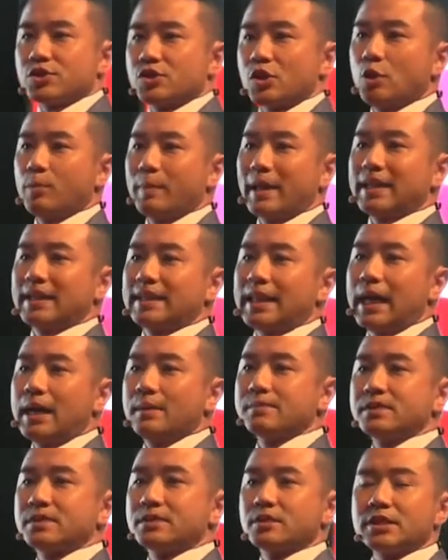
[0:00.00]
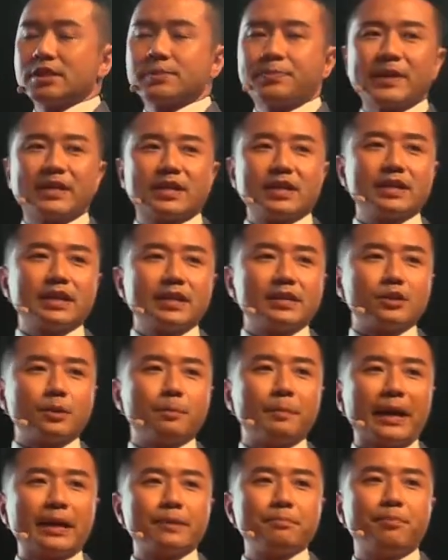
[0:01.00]
So many times, the speakers in
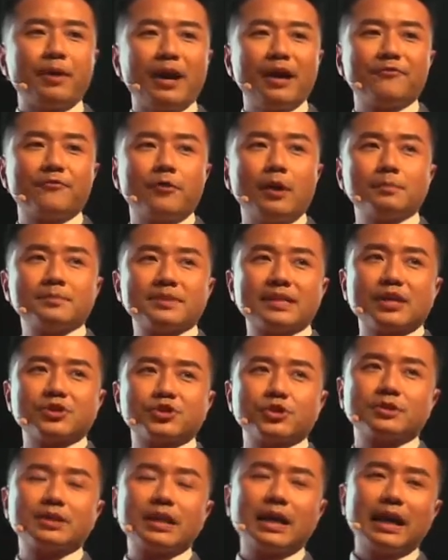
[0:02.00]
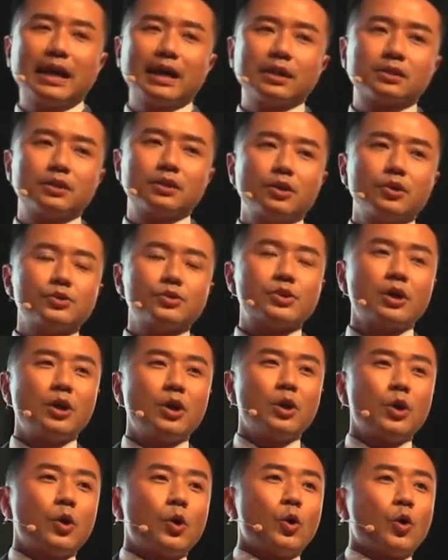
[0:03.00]
the main platform session are those
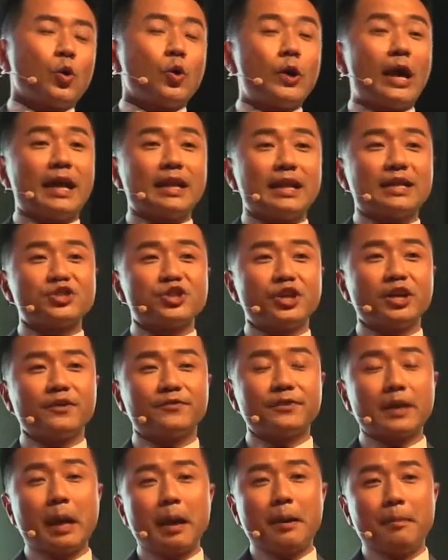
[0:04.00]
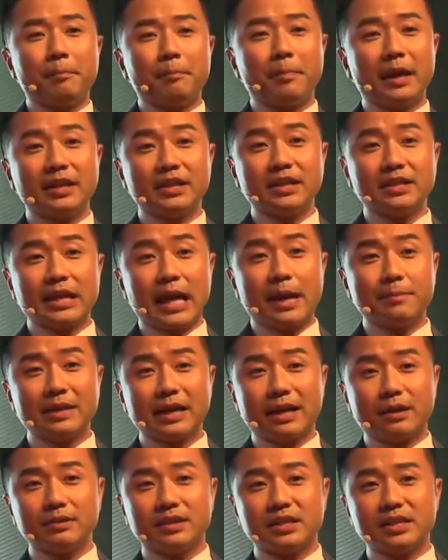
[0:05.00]
who had achieved many
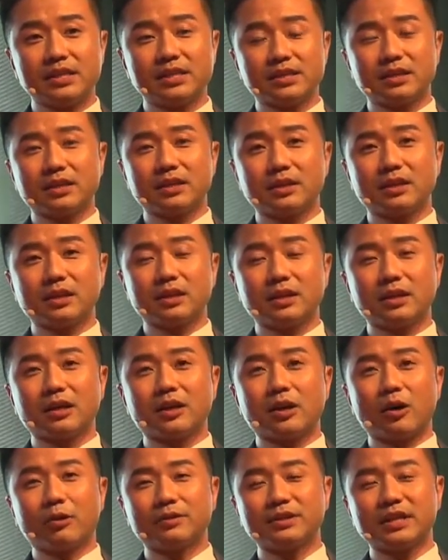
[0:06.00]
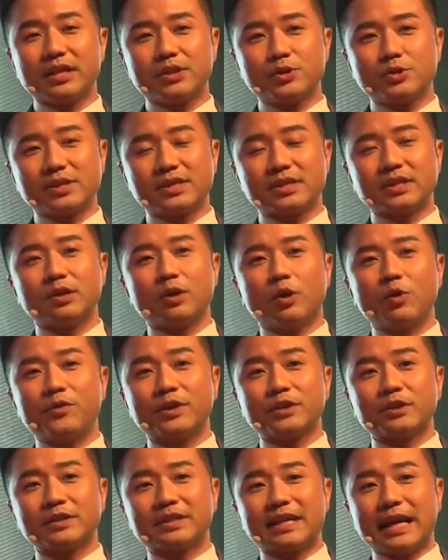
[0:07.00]
MDRTs continuously
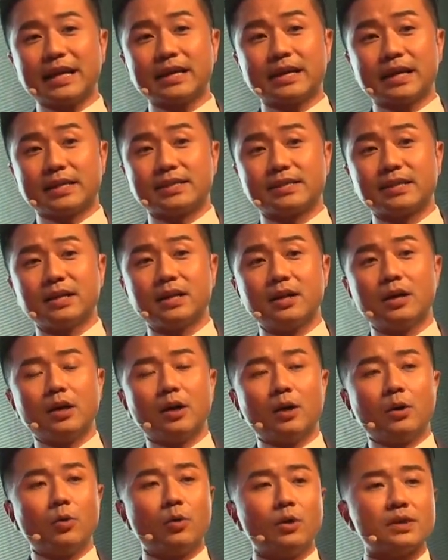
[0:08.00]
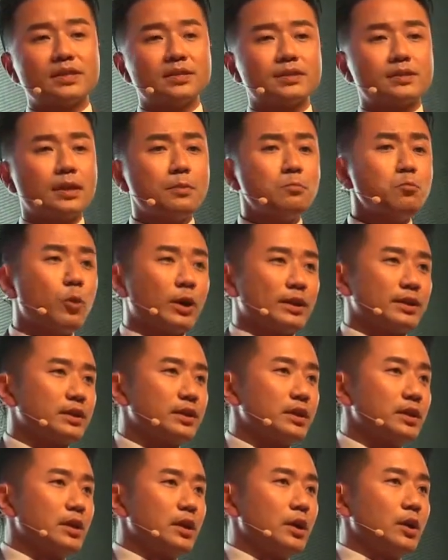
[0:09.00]
over the decades, or
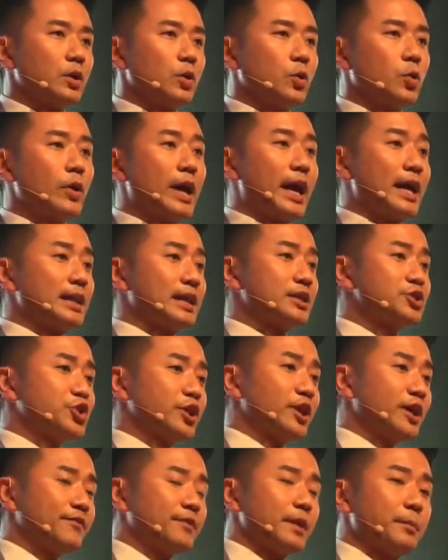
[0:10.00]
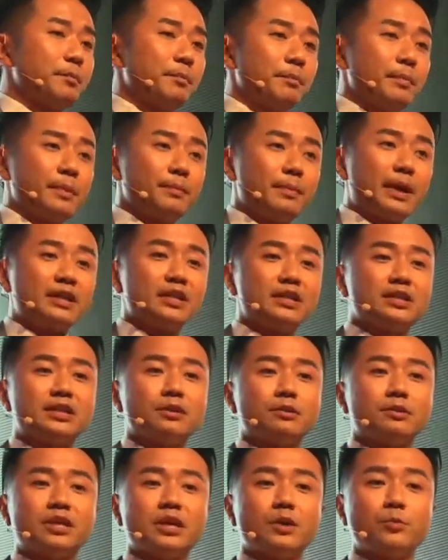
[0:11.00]
someone who had achieved many
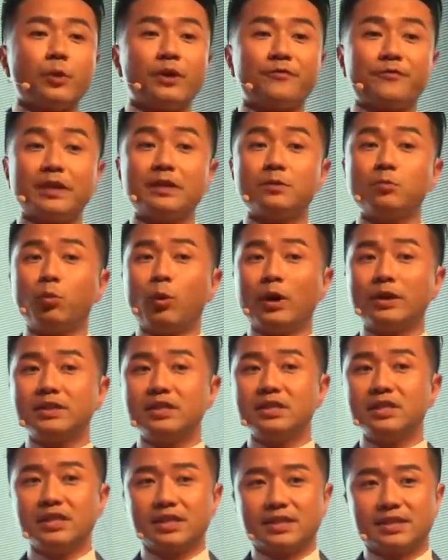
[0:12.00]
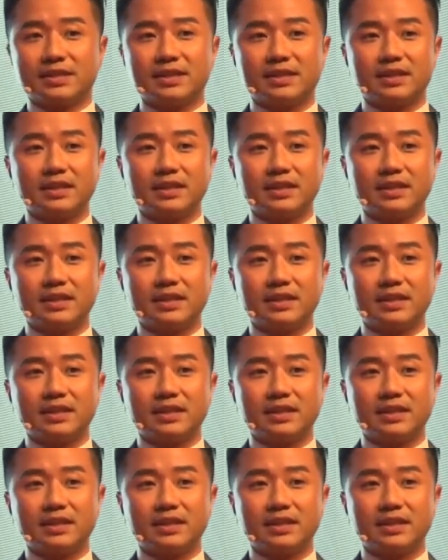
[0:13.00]
TOT within 1 year.